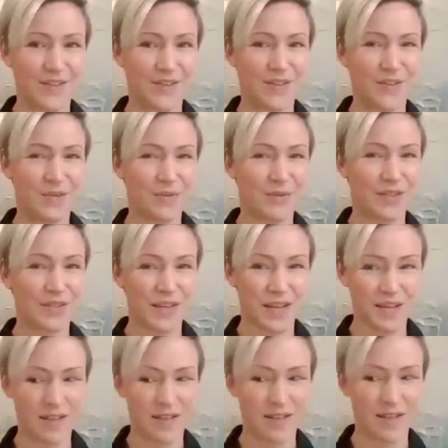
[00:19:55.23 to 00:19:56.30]
you
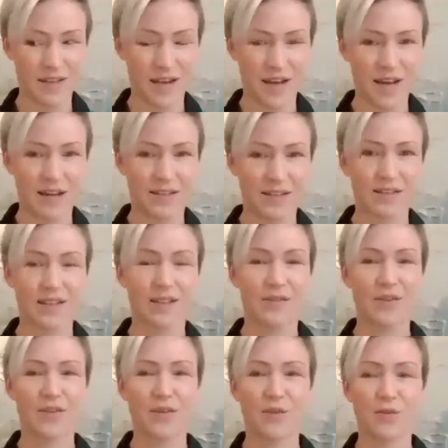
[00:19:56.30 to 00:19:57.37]
understand, and it's
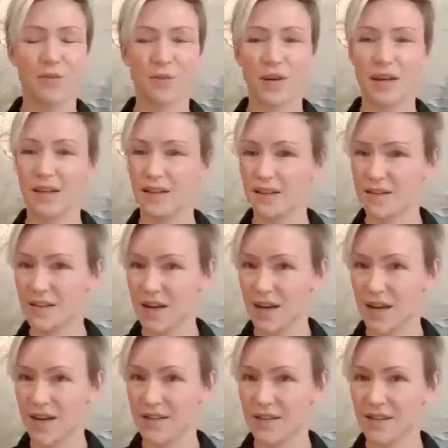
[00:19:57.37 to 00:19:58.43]
given you an
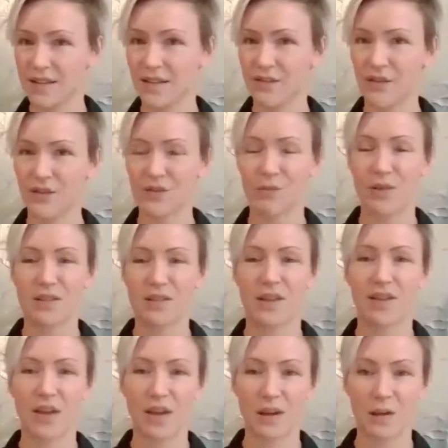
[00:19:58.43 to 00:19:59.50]
insight, it's given you something to think